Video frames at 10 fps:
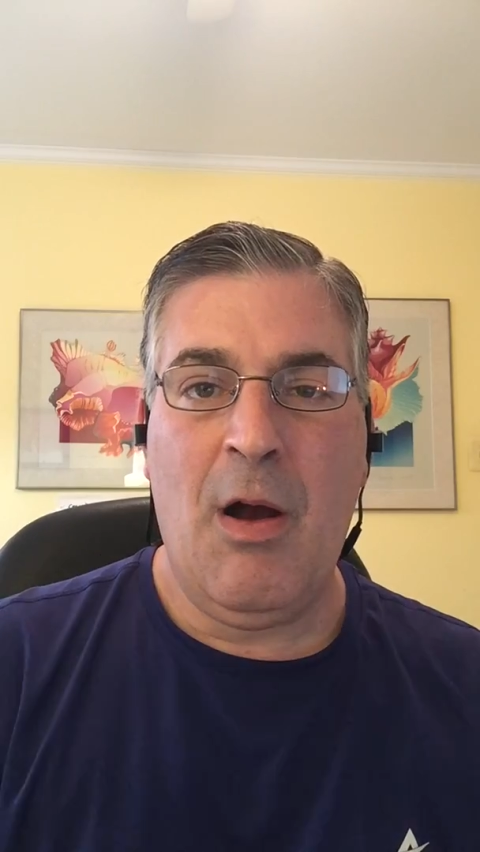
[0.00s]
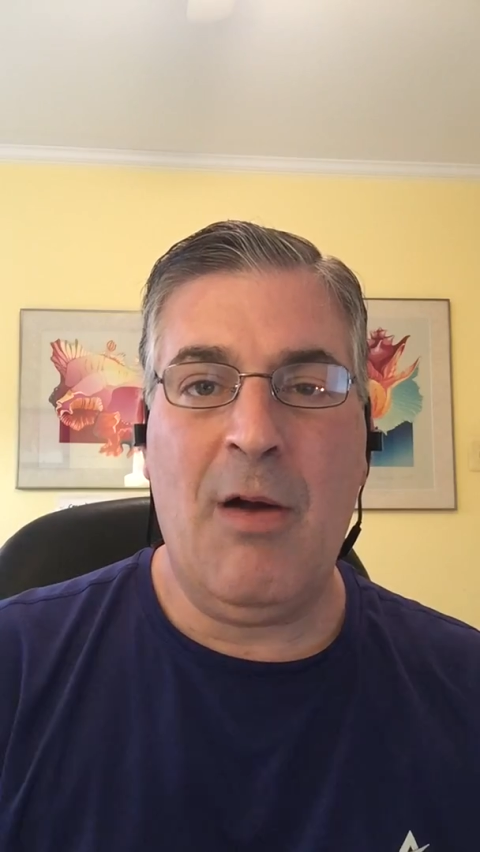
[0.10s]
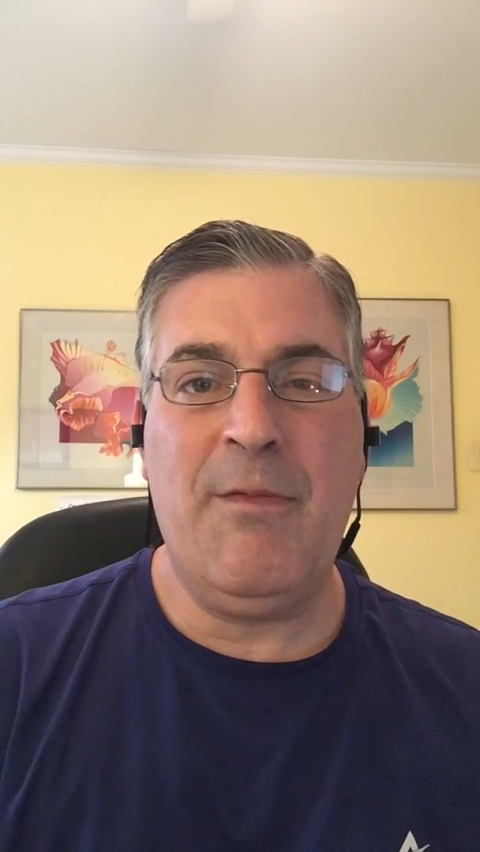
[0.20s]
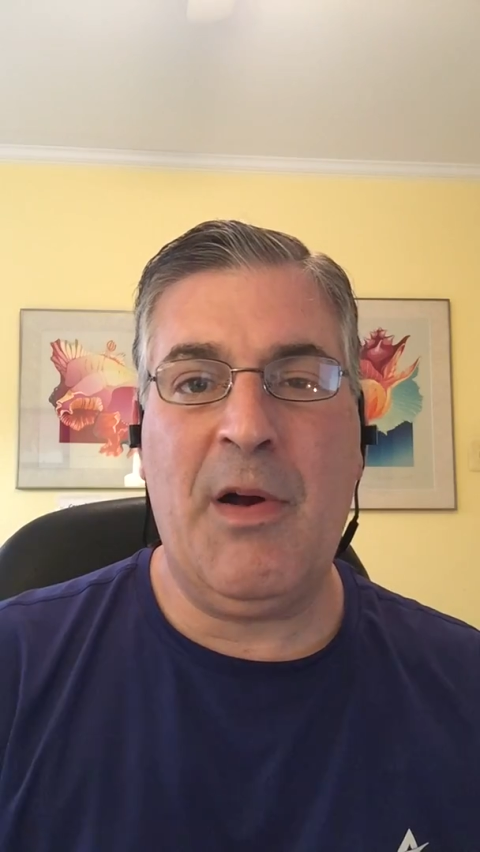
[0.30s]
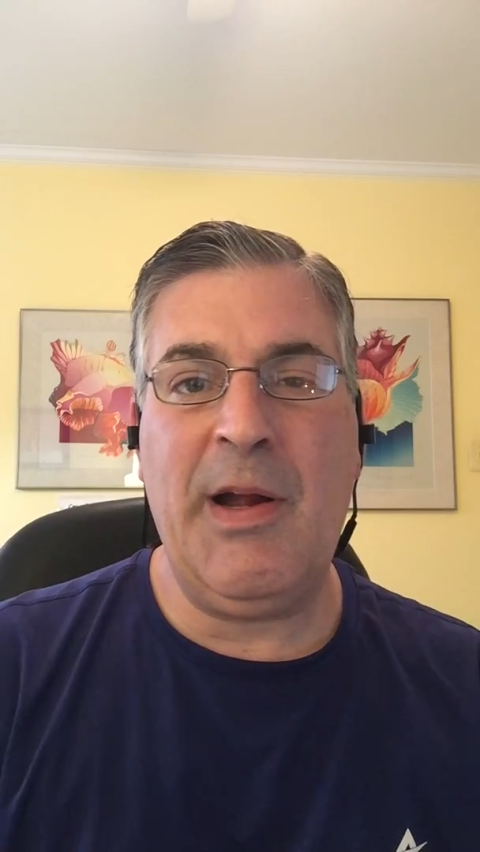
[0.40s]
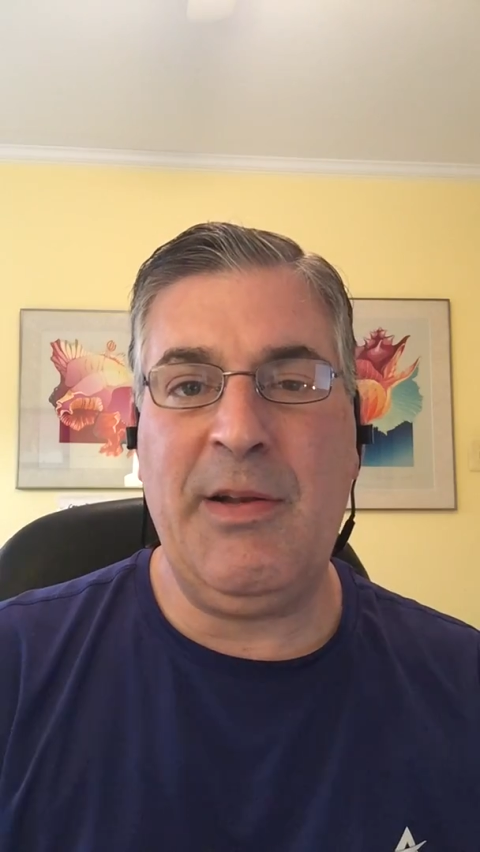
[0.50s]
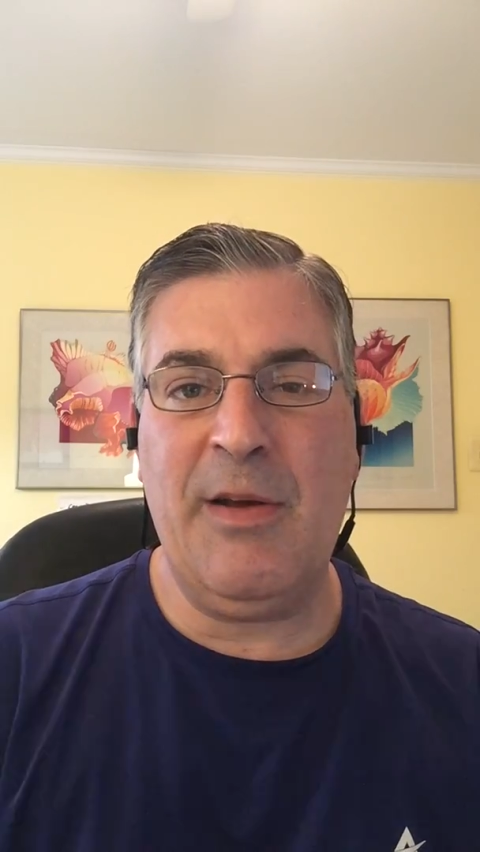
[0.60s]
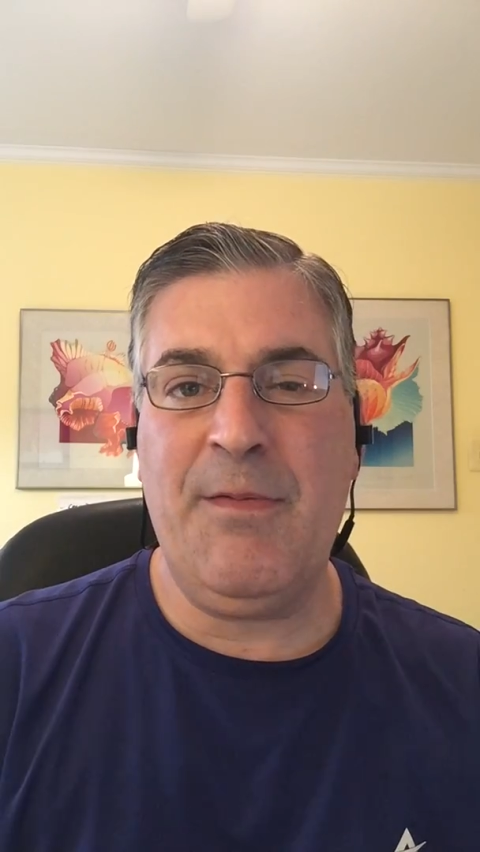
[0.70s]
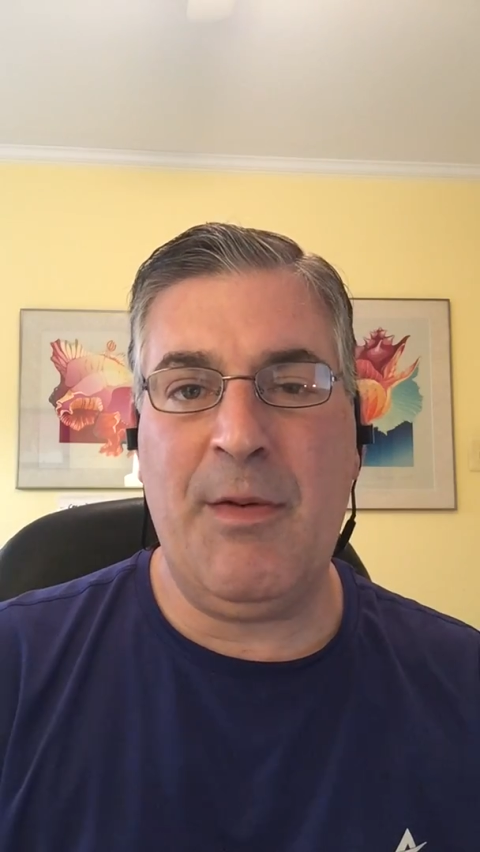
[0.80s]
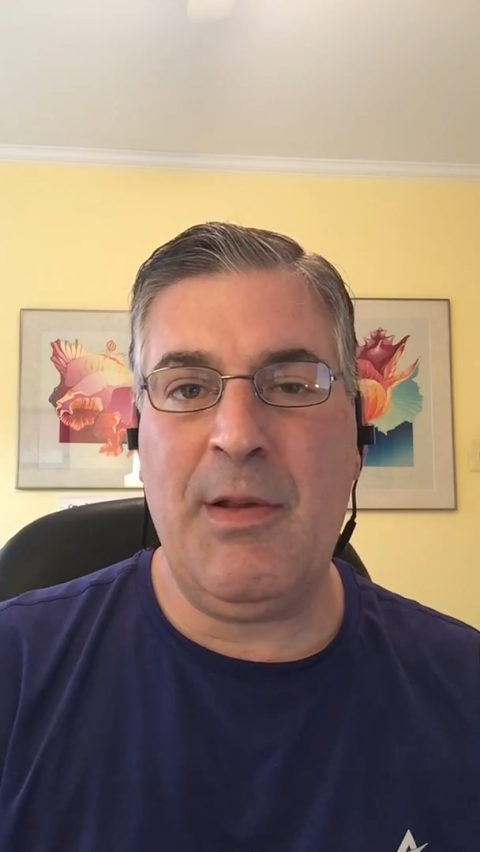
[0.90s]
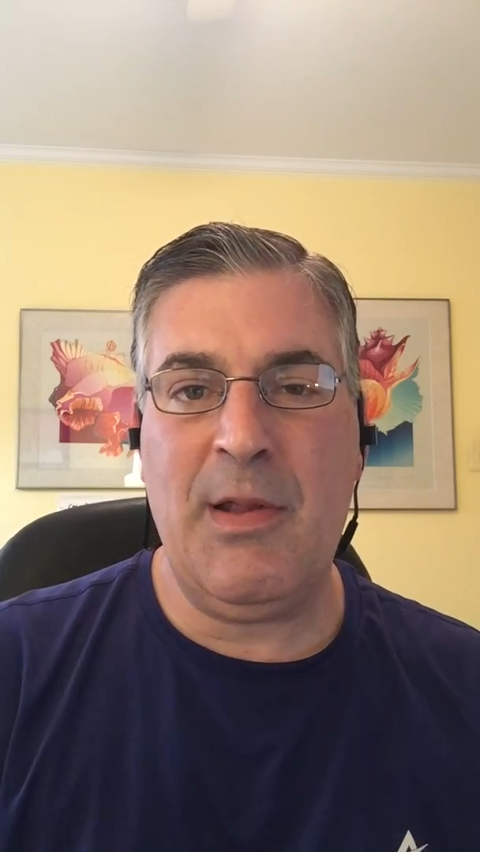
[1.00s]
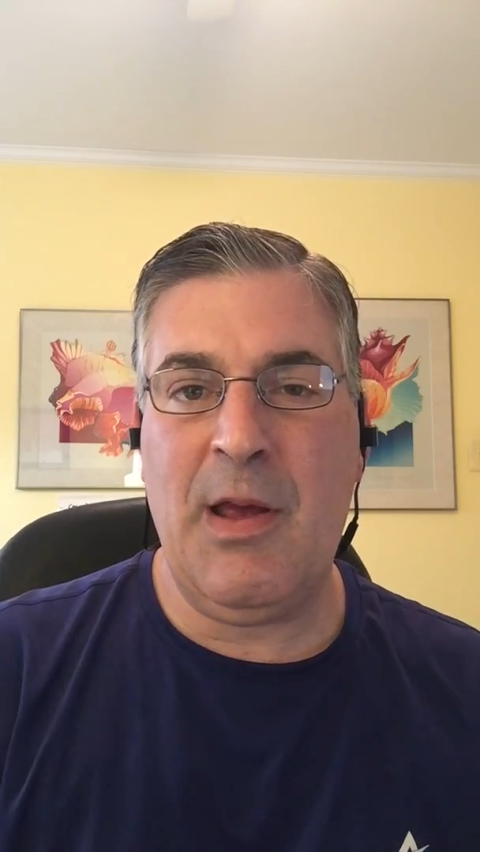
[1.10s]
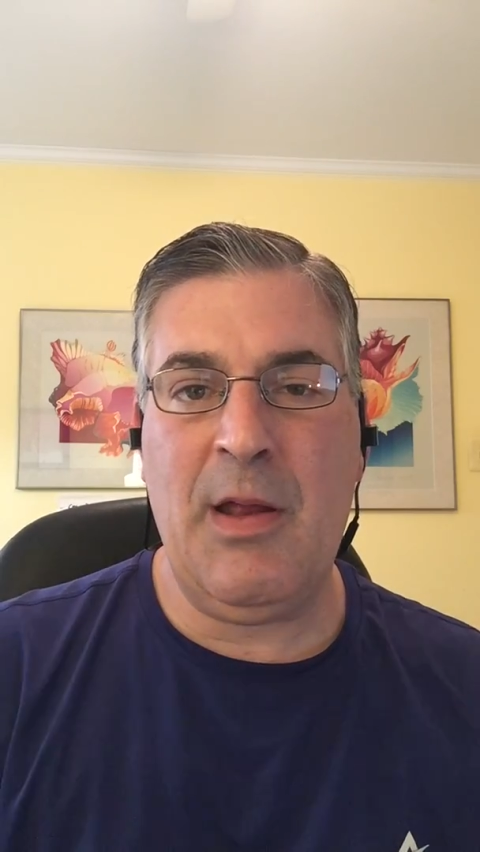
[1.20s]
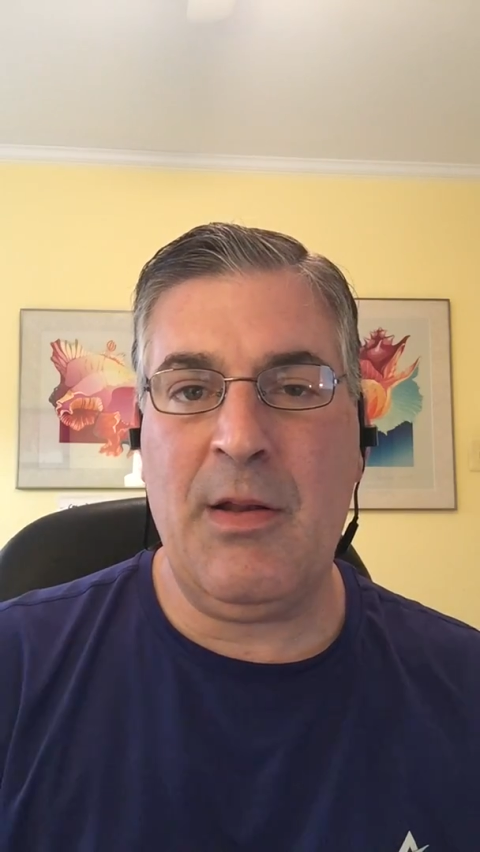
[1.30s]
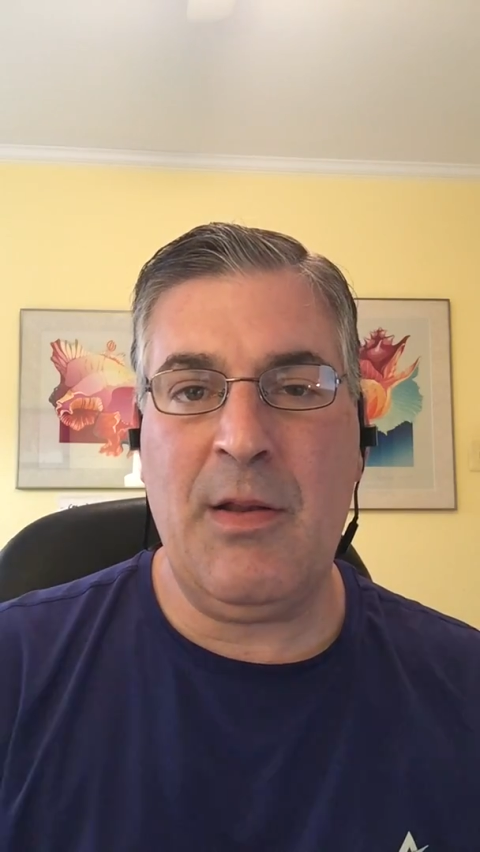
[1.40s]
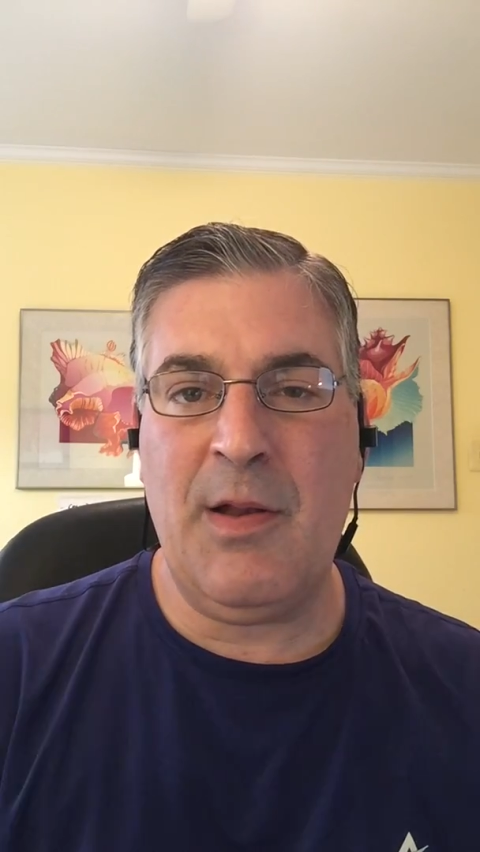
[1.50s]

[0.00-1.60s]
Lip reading: are very different than